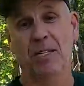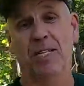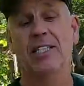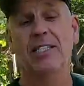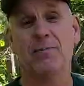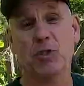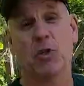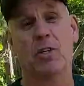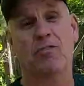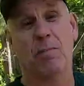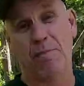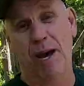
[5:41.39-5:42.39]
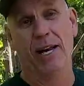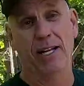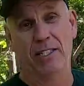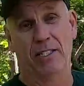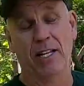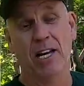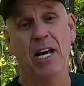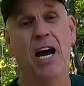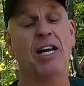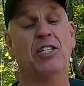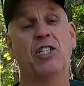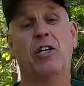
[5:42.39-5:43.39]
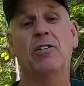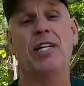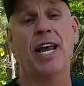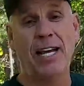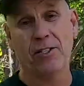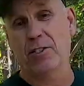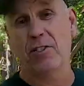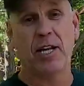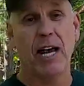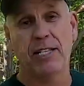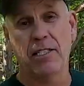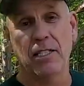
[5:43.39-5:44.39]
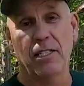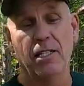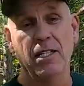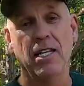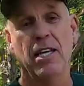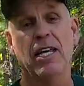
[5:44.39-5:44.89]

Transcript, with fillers: get some sort of a balance. I started exercising,